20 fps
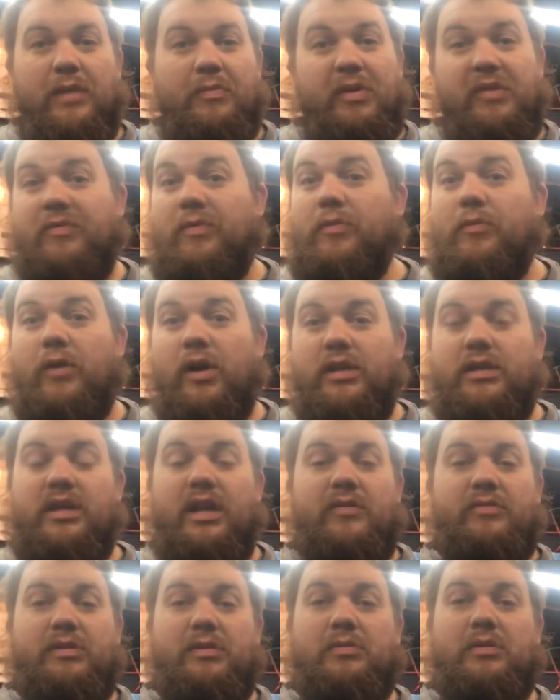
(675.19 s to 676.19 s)
But if you've been watching and
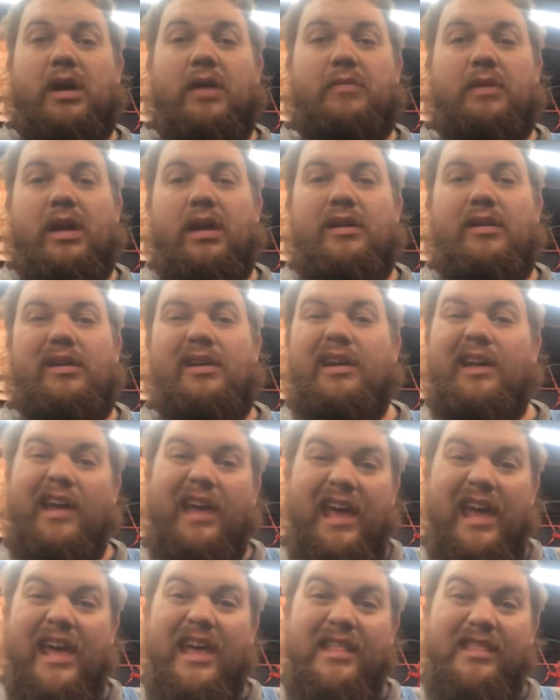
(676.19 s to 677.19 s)
haven't subscribed yet,
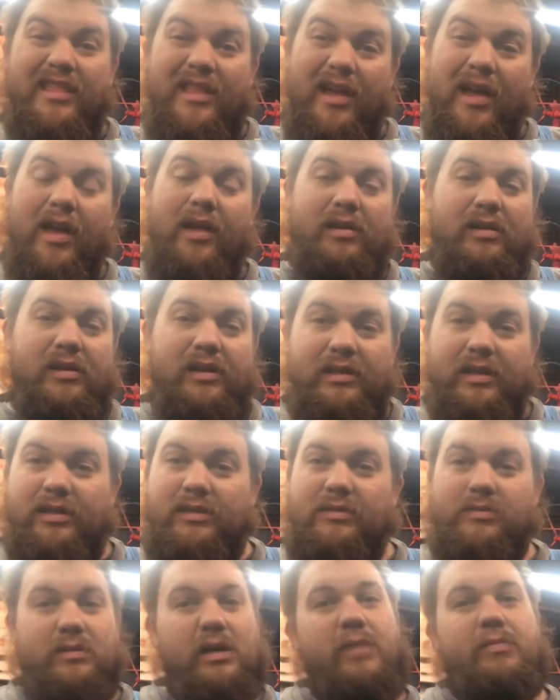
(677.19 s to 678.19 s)
hit that
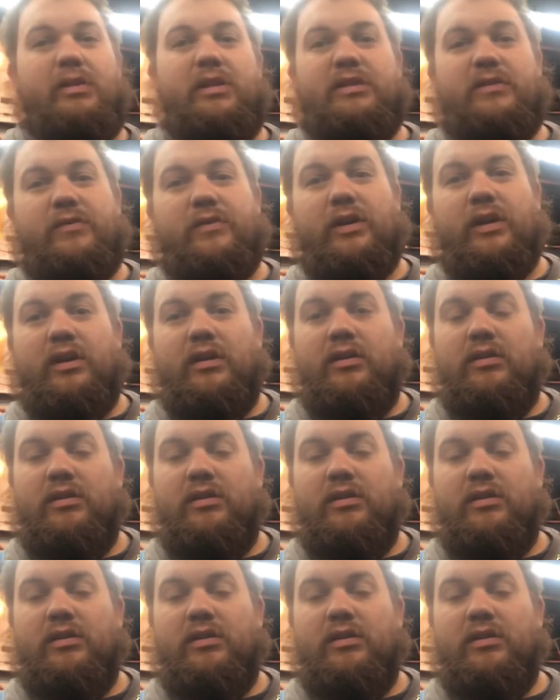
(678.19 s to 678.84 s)
subscribe button. It's free.